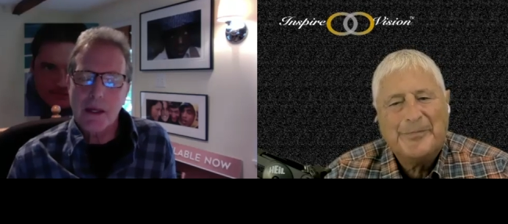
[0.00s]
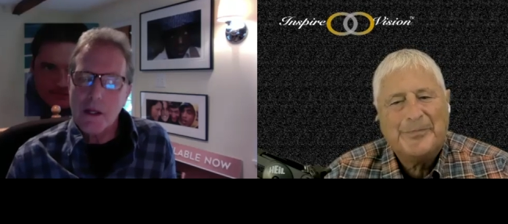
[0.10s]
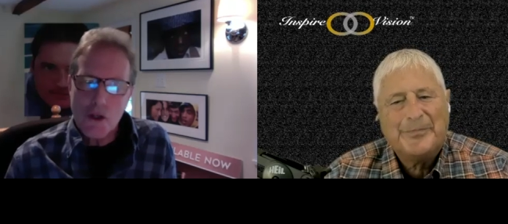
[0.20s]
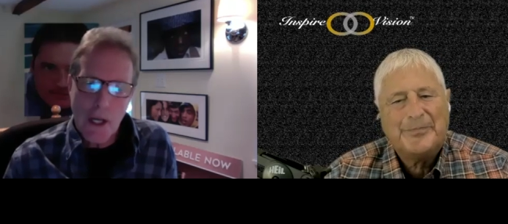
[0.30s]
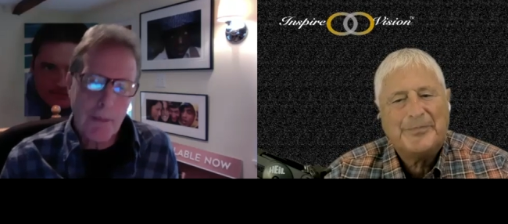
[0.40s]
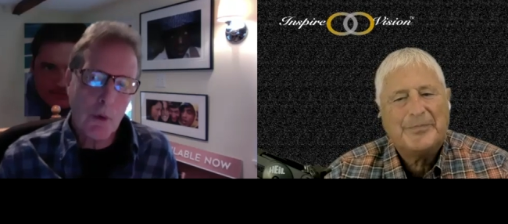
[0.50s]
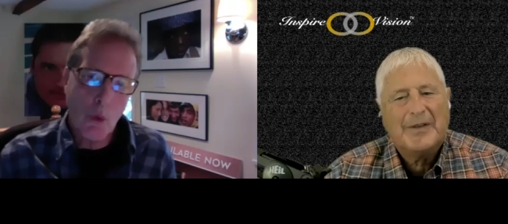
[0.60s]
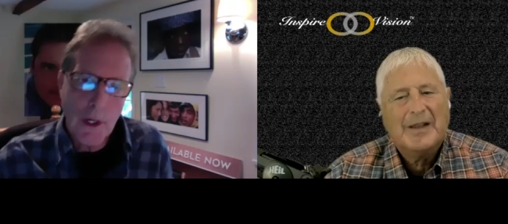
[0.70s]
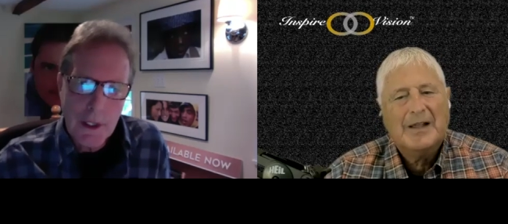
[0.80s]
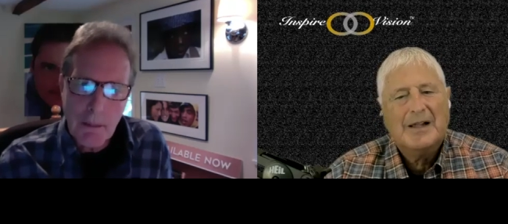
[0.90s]

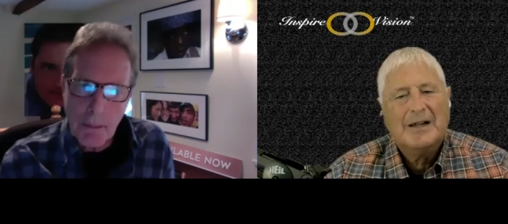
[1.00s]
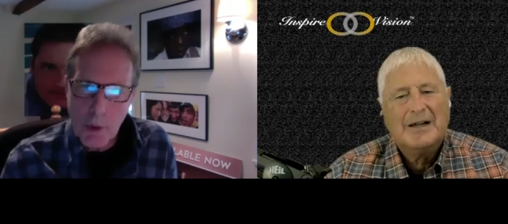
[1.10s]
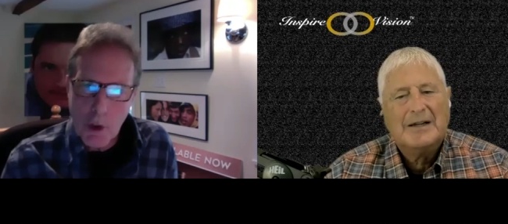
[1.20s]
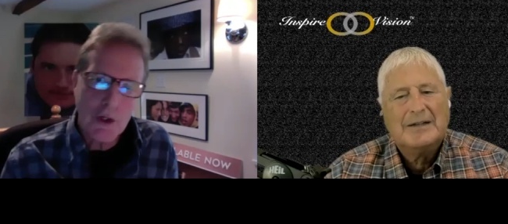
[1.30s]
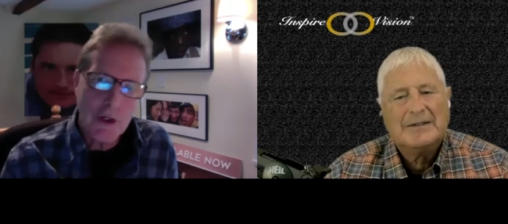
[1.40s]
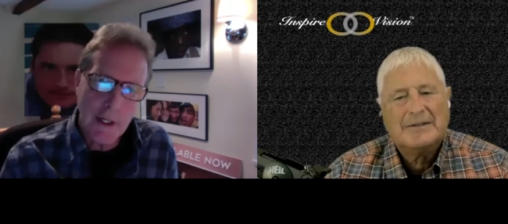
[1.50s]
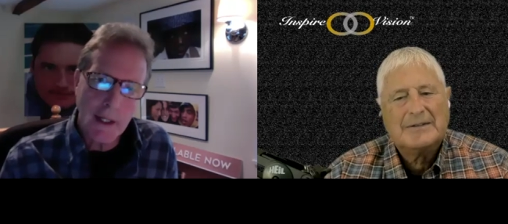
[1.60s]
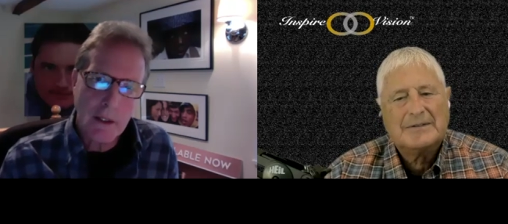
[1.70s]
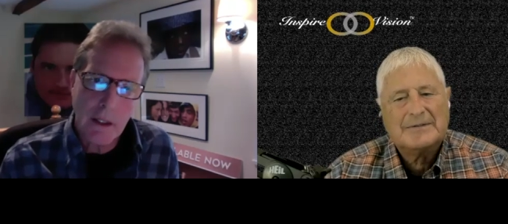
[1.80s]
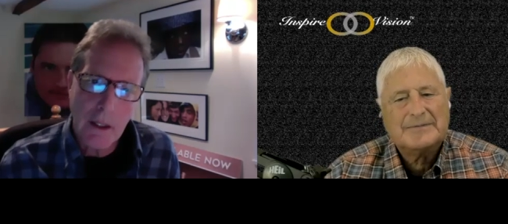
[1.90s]

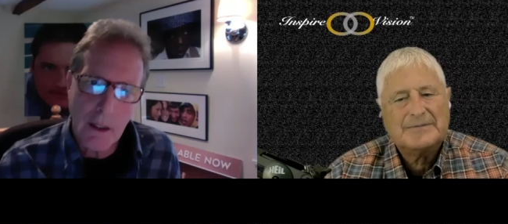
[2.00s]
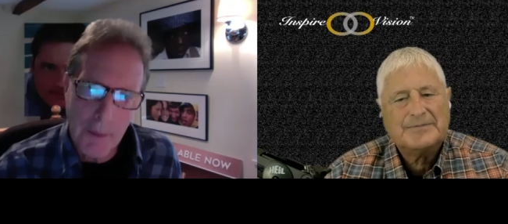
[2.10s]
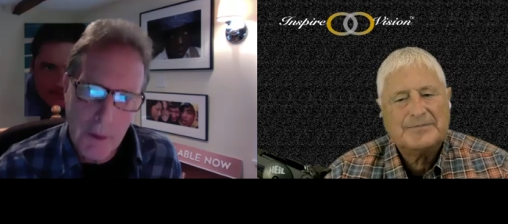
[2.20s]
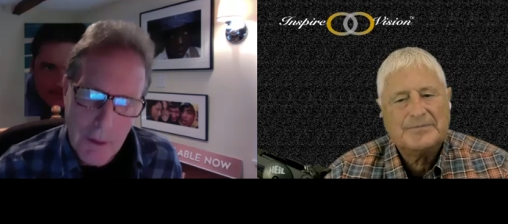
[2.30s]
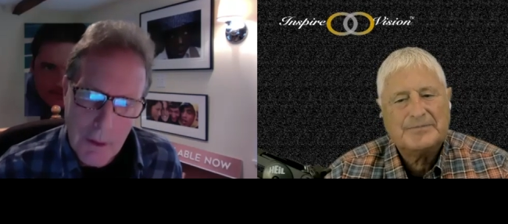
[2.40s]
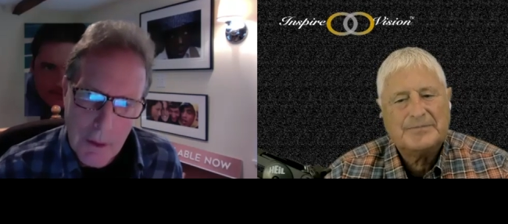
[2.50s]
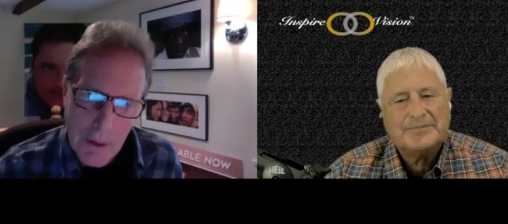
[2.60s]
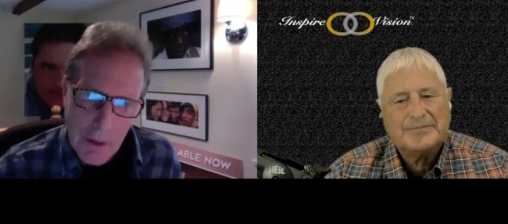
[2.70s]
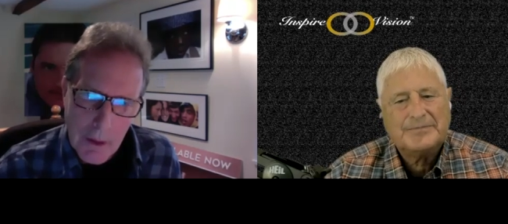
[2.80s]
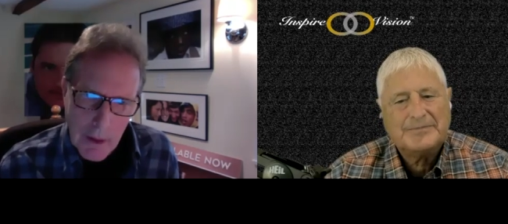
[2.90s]
Speaker 1: jabberwockybook.com.
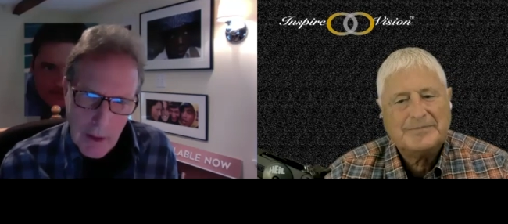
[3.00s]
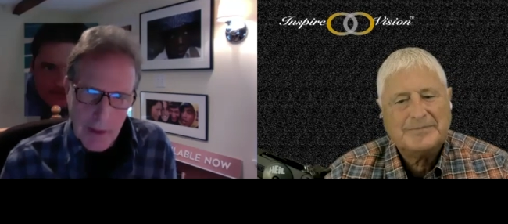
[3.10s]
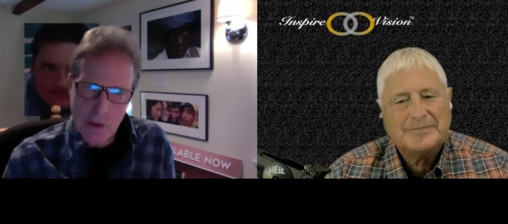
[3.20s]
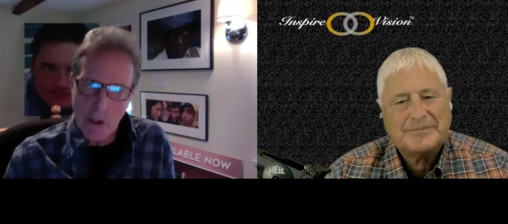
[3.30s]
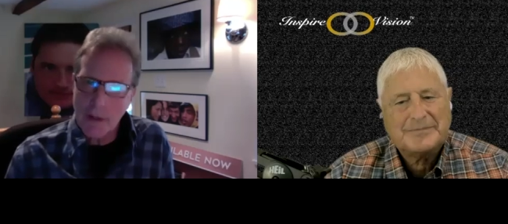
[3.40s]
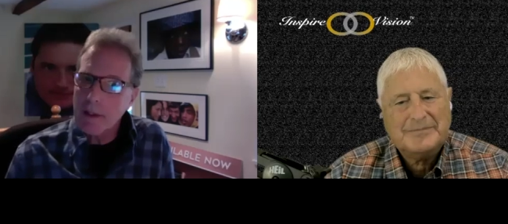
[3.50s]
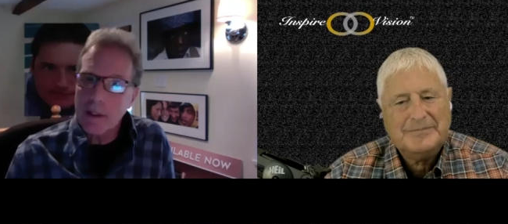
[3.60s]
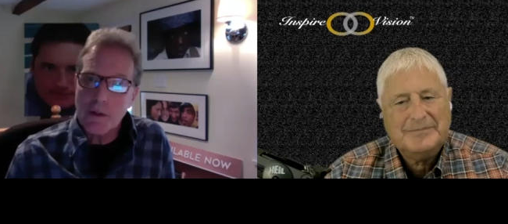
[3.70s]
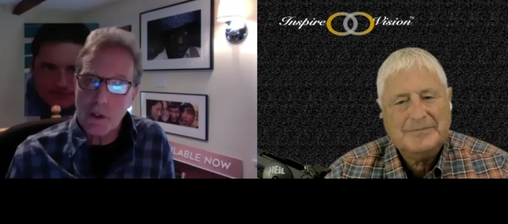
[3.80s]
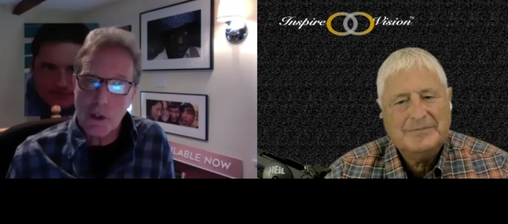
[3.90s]
That's all they
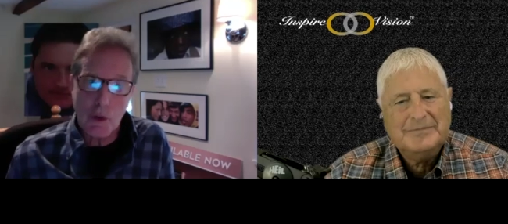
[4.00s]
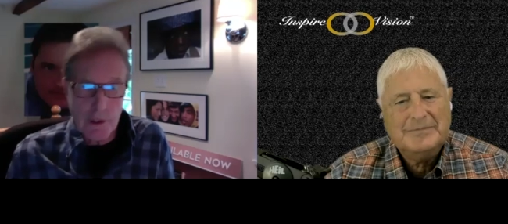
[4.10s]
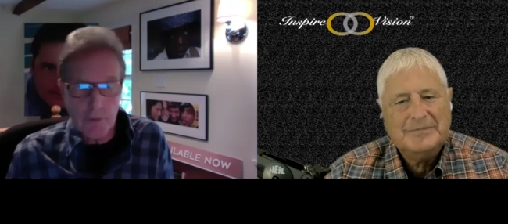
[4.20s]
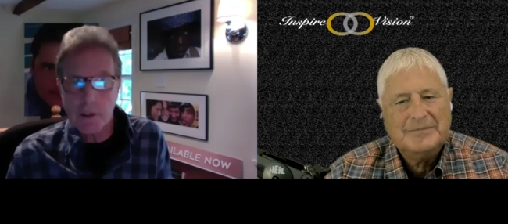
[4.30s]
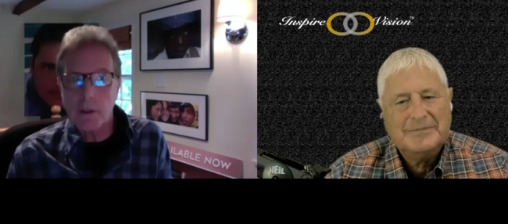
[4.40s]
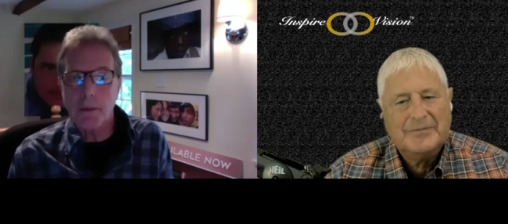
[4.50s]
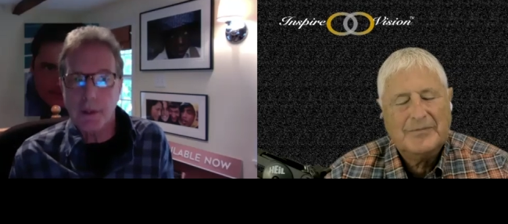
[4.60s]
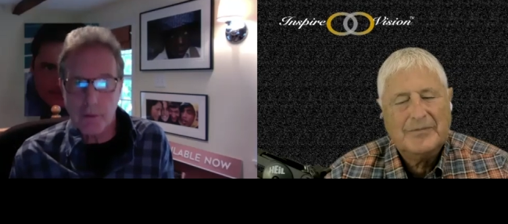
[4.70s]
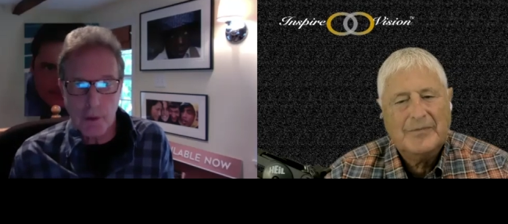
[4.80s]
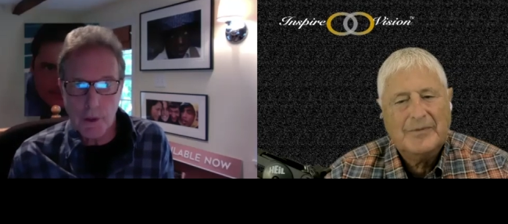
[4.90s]
need to know. It's available
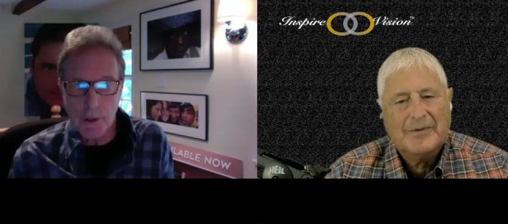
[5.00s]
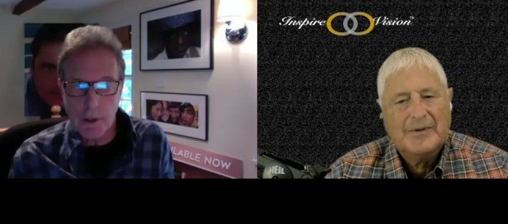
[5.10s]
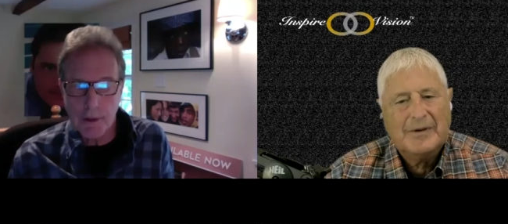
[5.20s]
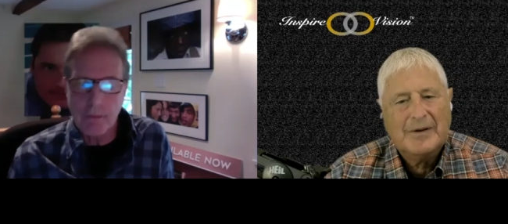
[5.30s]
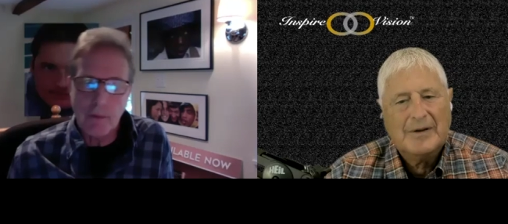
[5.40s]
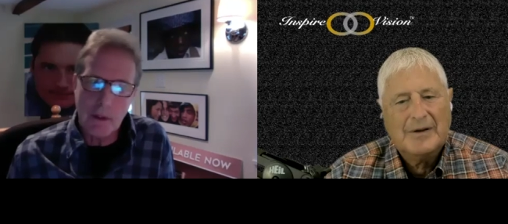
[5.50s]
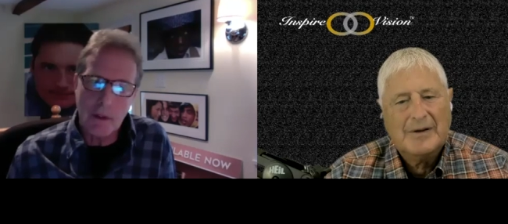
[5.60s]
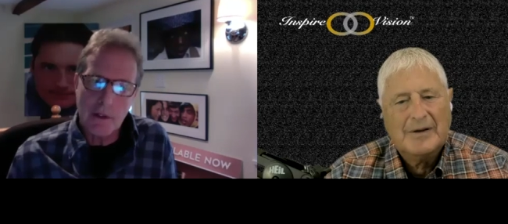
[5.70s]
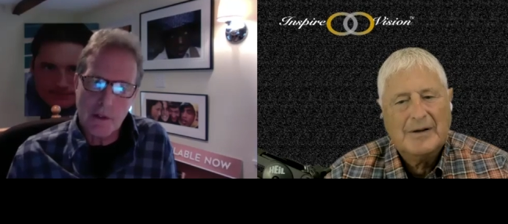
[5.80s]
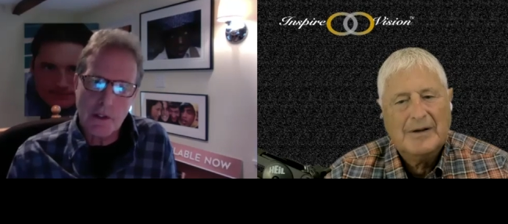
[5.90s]
everywhere and
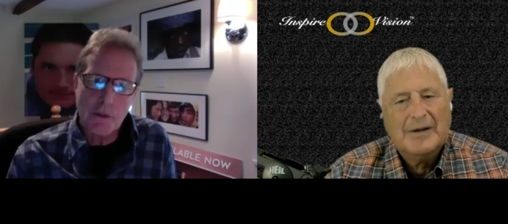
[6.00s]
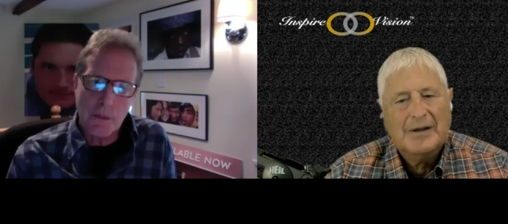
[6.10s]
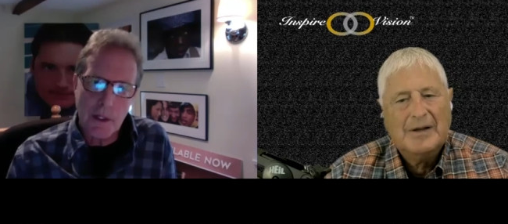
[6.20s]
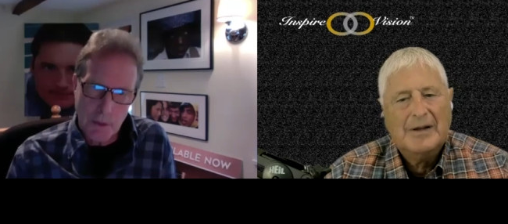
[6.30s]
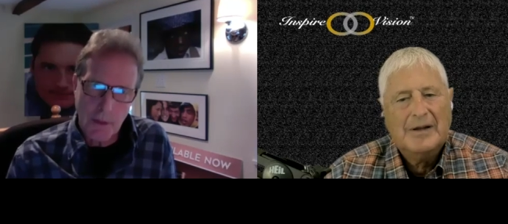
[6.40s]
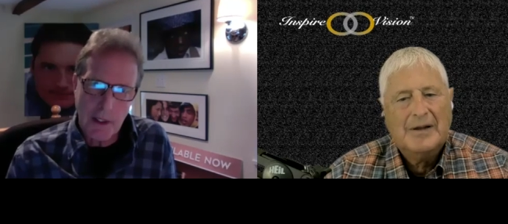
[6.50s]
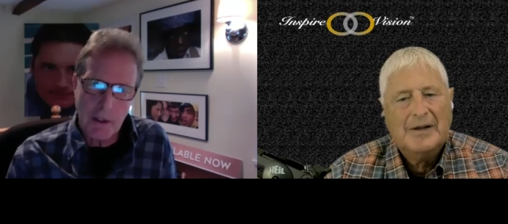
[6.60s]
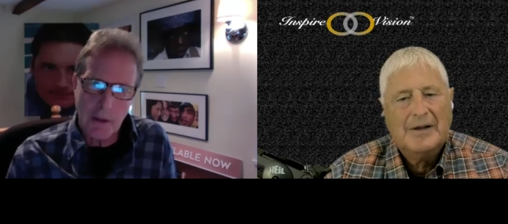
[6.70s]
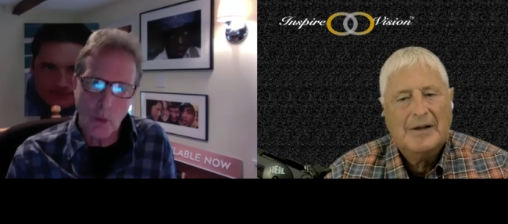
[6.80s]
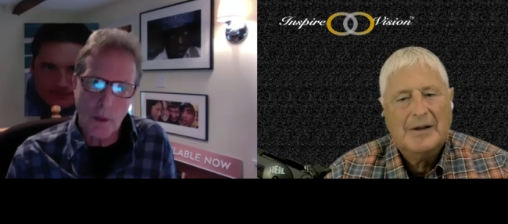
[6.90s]
it's ex- explained
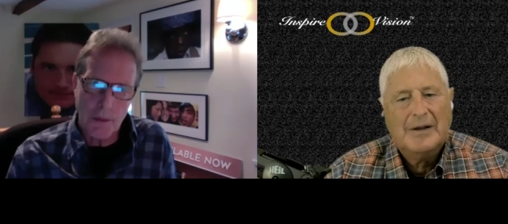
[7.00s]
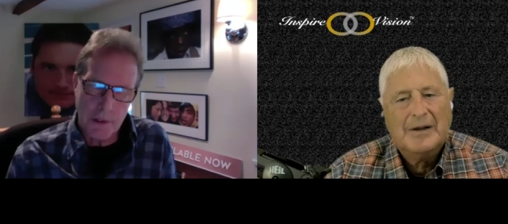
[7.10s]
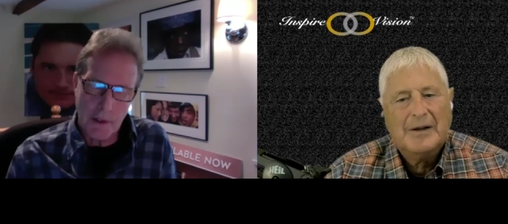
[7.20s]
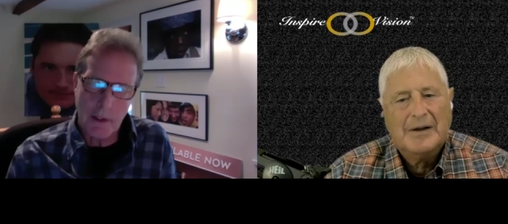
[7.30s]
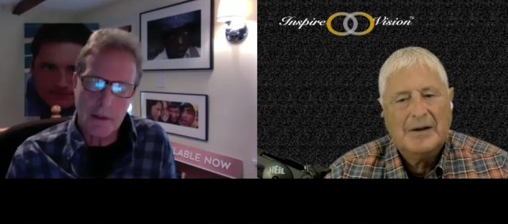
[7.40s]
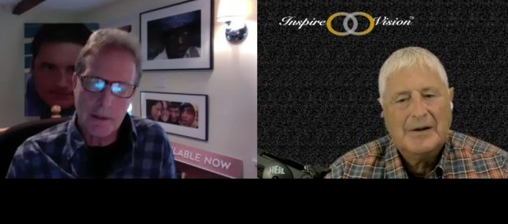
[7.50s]
on the website.